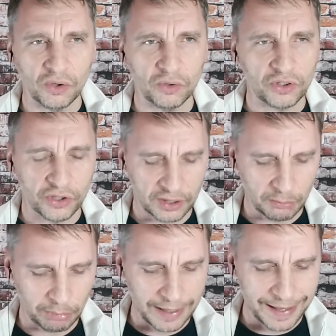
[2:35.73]
turning
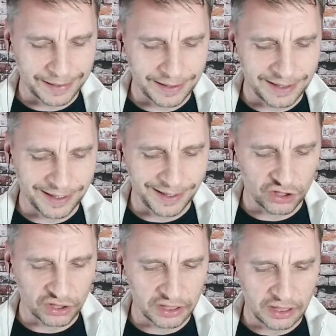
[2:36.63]
them black
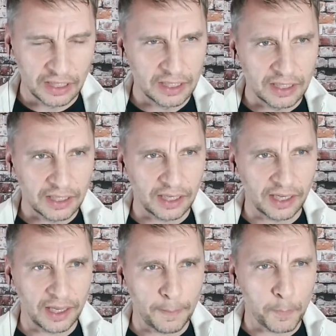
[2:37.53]
entirely.
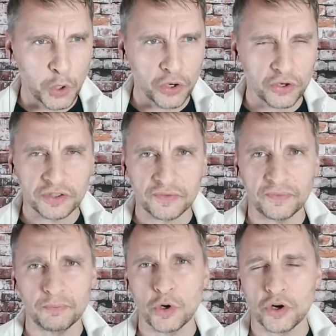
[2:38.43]
Murders
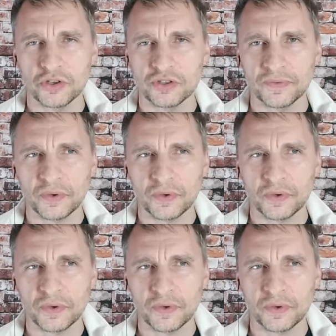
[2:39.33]
of